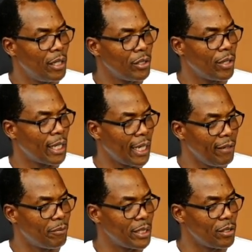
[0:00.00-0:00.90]
You are
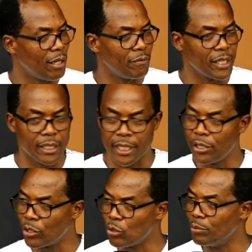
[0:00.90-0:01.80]
alive, but you have created
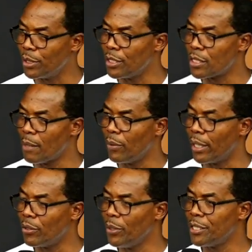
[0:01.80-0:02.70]
your tomb. It is somewhere.
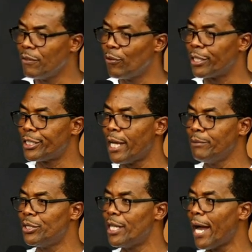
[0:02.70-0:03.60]
You're waiting for a time
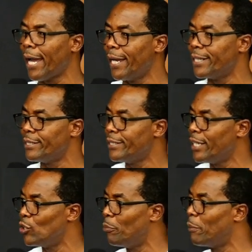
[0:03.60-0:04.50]
to die, and then
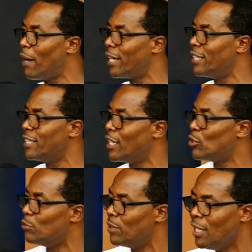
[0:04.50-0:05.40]
you'll be buried in that
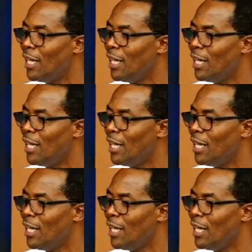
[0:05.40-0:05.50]
tomb.